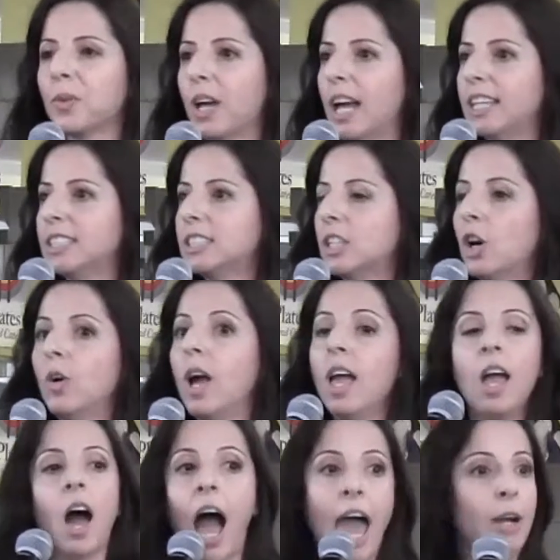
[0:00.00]
Okay, so
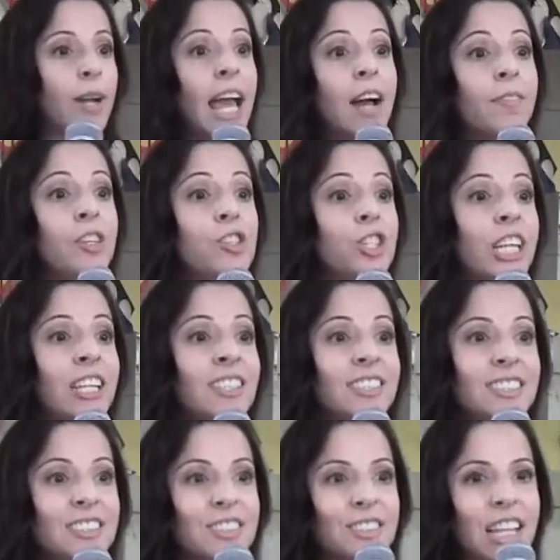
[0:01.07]
I don't have the
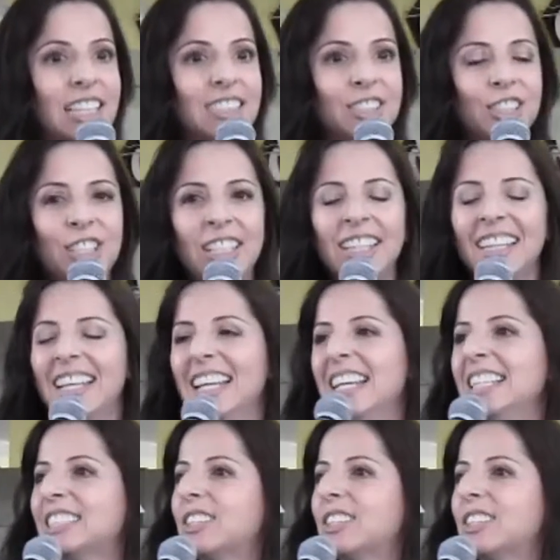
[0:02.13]
gene. That's good.